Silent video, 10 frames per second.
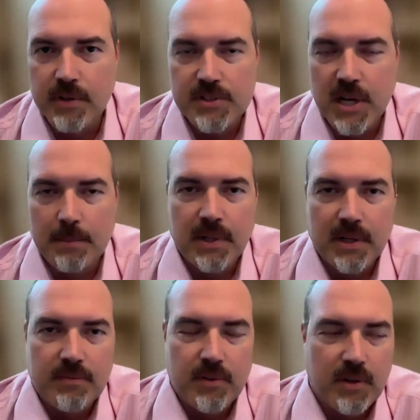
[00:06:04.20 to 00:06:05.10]
For example,
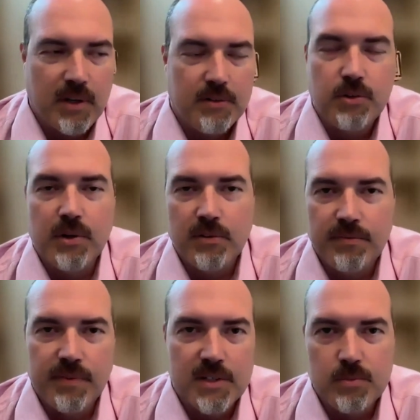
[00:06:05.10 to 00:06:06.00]
like if you get a 2-year
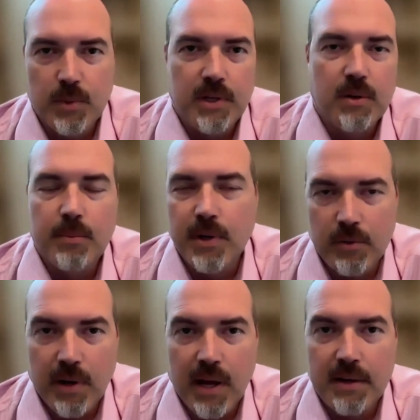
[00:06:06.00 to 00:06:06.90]
fix, what are you going to
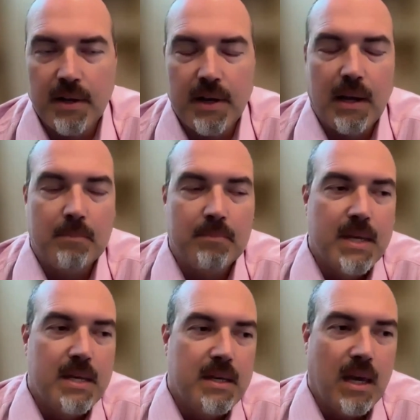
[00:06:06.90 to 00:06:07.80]
renew at? And
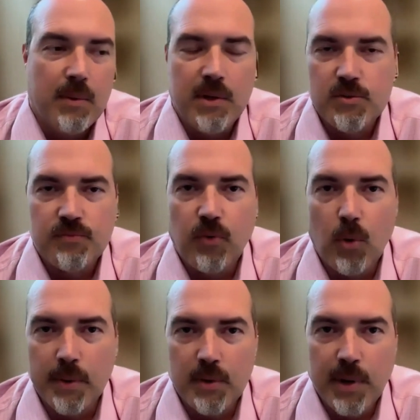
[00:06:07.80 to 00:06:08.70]
we use
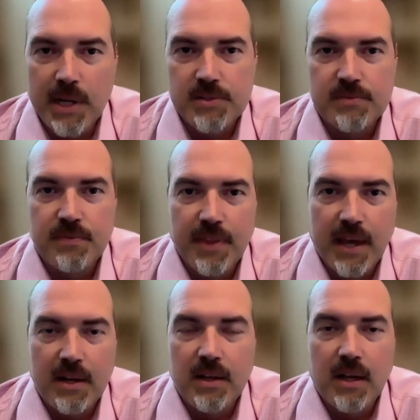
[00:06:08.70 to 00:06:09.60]
forward rates for
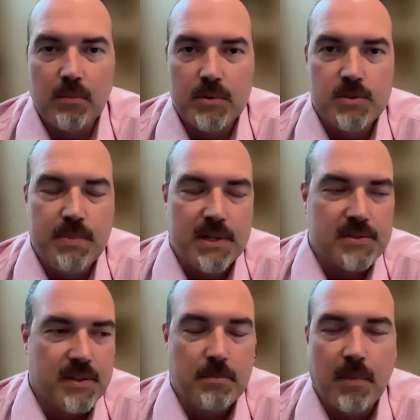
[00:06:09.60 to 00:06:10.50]
that, which is
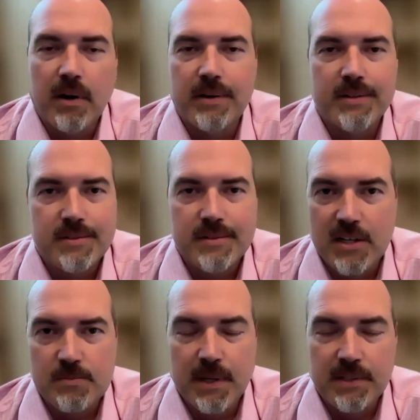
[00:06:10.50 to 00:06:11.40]
basically the market's
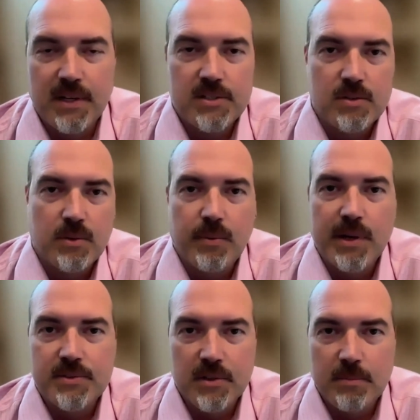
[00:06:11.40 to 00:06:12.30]
expectation of where
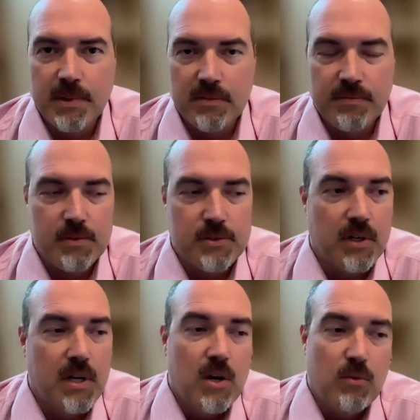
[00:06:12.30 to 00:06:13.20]
rates are going to be in the
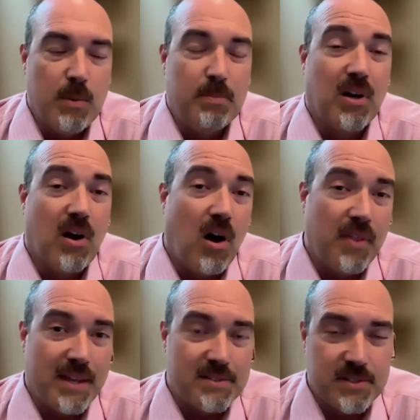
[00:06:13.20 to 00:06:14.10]
future. We plug all
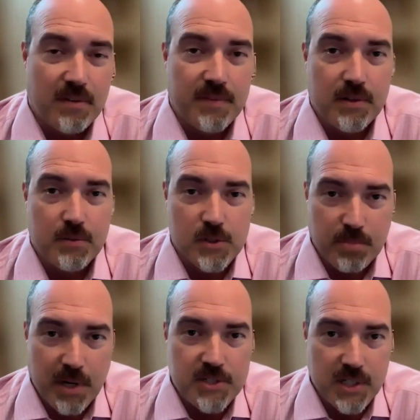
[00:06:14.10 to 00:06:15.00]
that stuff into a
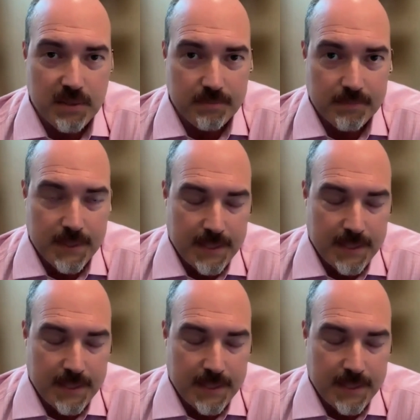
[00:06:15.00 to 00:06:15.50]
spreadsheet,